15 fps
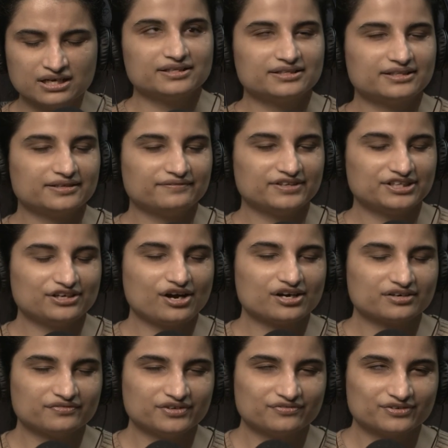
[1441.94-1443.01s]
The
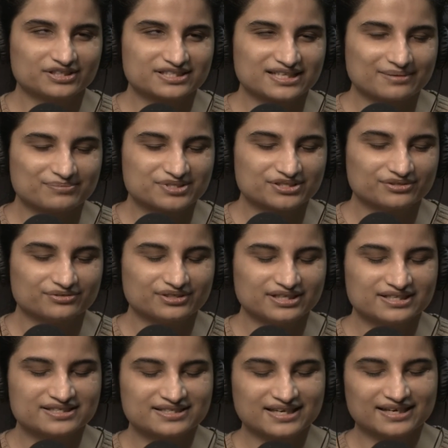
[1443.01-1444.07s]
videographer for this episode
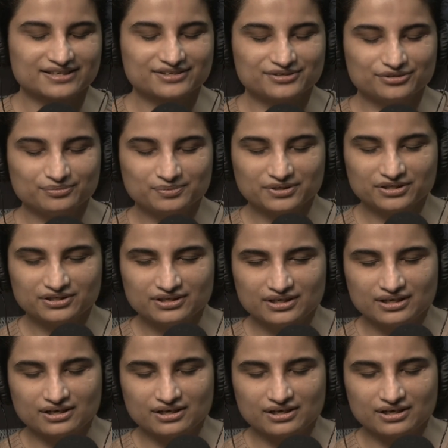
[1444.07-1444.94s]
is Ted Cooper.